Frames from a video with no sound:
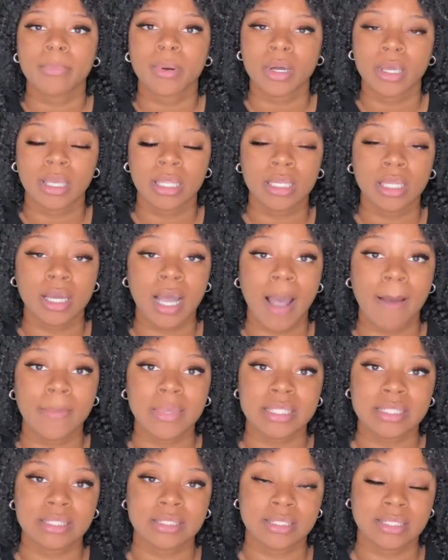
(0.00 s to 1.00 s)
in the
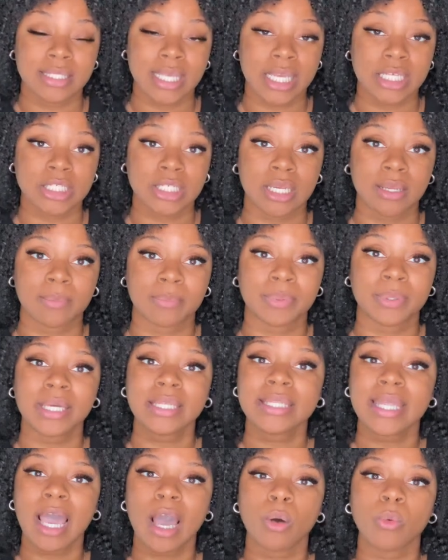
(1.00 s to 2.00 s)
comment section, put
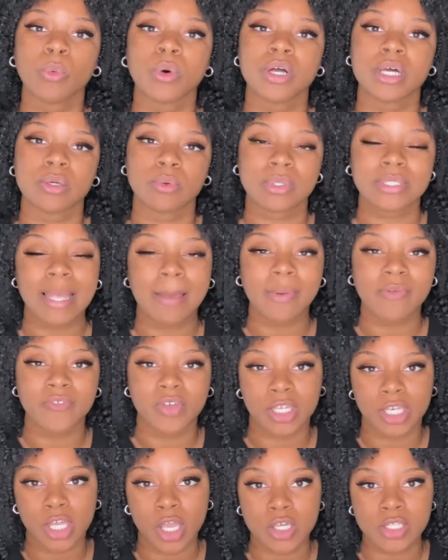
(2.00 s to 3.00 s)
down what type of
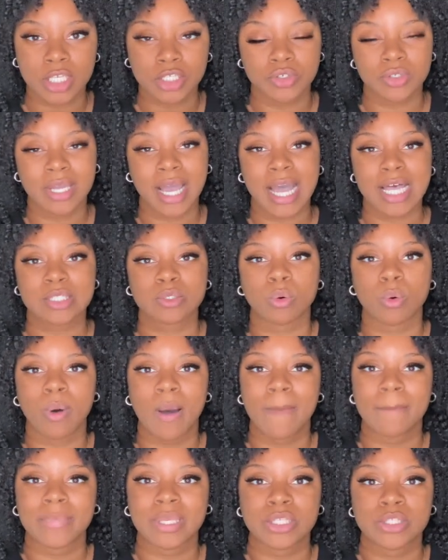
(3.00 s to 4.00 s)
video that you guys
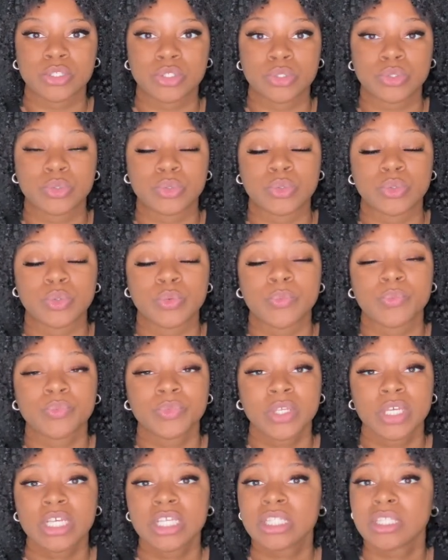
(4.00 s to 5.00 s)
want me to
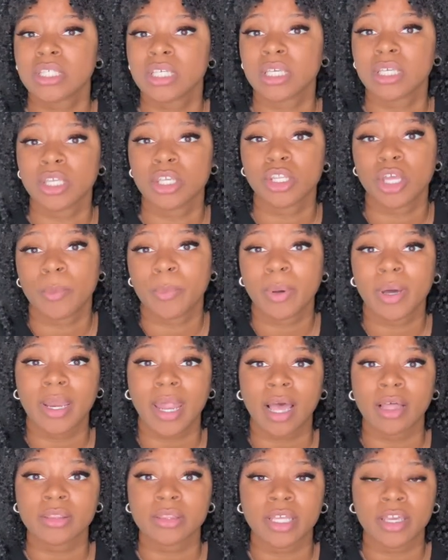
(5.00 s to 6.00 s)
you know, put
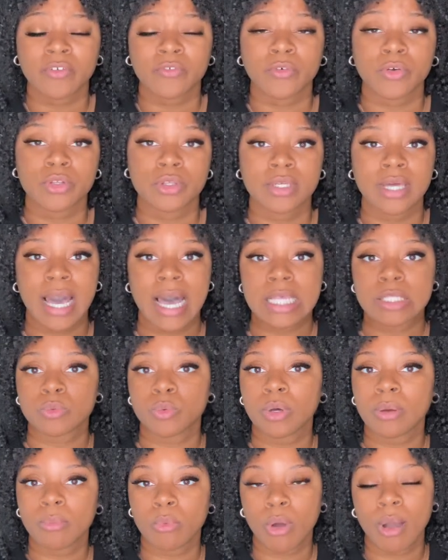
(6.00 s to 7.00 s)
out there for you guys.
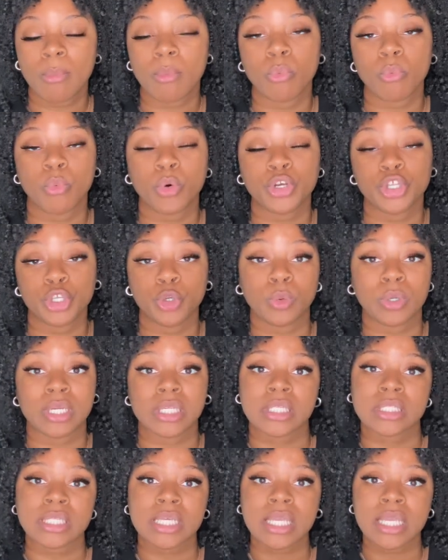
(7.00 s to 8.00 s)
What do you want
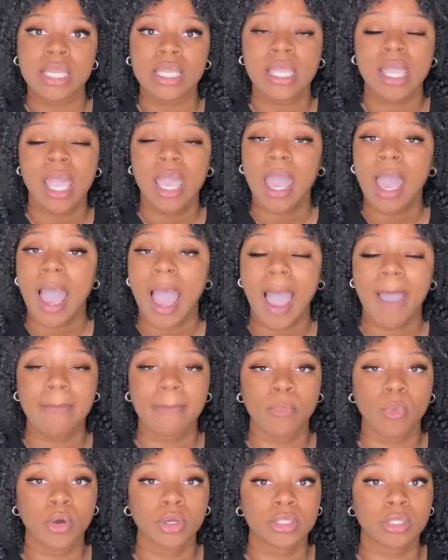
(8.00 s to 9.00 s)
to see? I'm
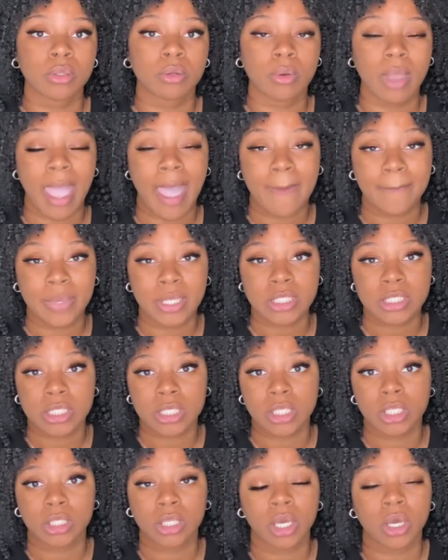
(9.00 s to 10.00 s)
more than happy to,
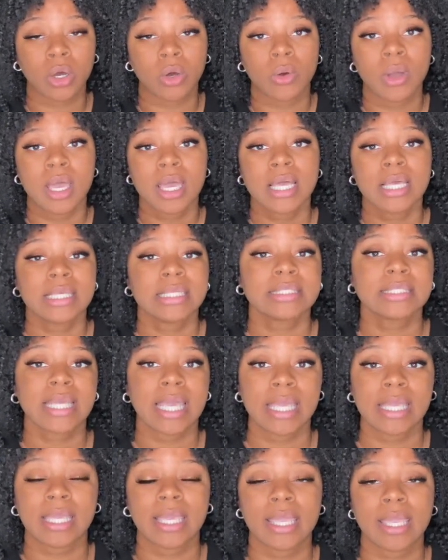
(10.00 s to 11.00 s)
you know,
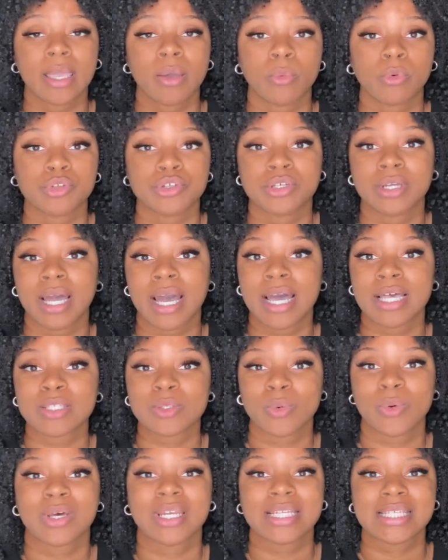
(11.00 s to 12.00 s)
take in what you guys
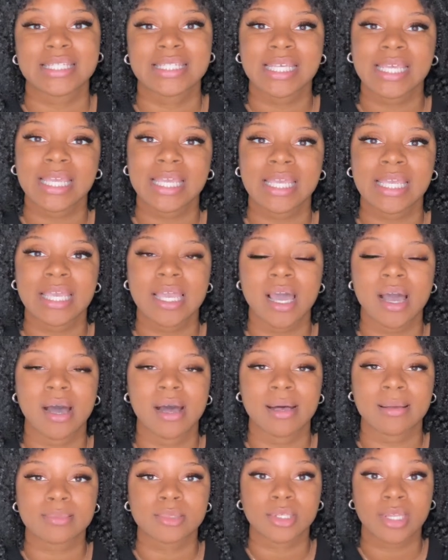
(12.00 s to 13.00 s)
want to see,
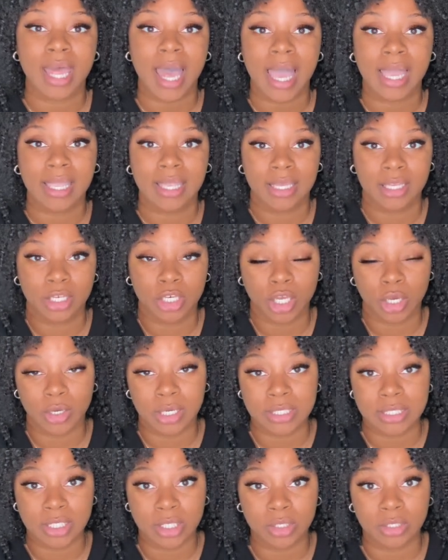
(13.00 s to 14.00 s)
so that I can, you know,
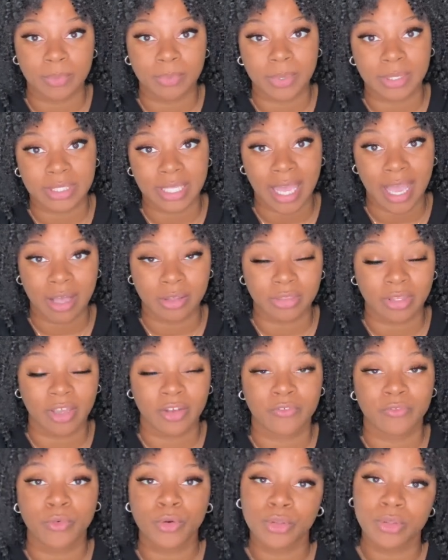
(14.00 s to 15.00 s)
continue to put that out there
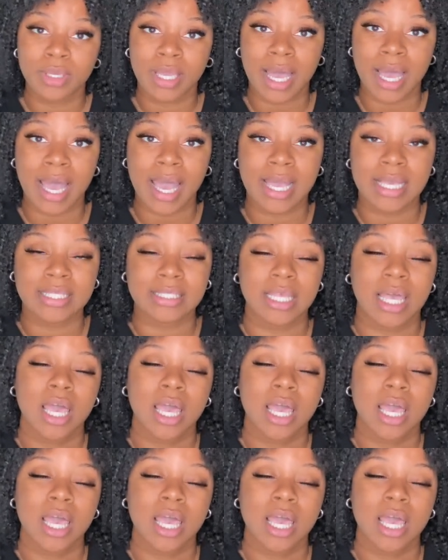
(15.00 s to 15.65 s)
for you guys.